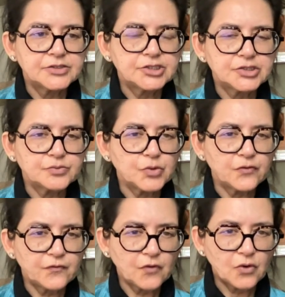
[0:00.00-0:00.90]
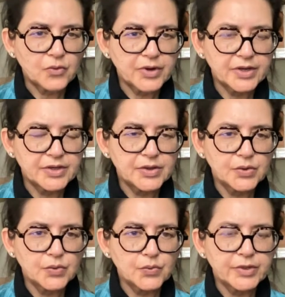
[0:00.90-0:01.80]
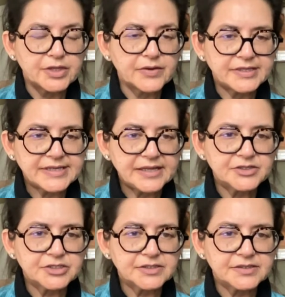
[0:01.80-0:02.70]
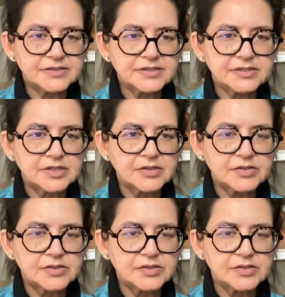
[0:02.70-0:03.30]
to move forward with your intentions.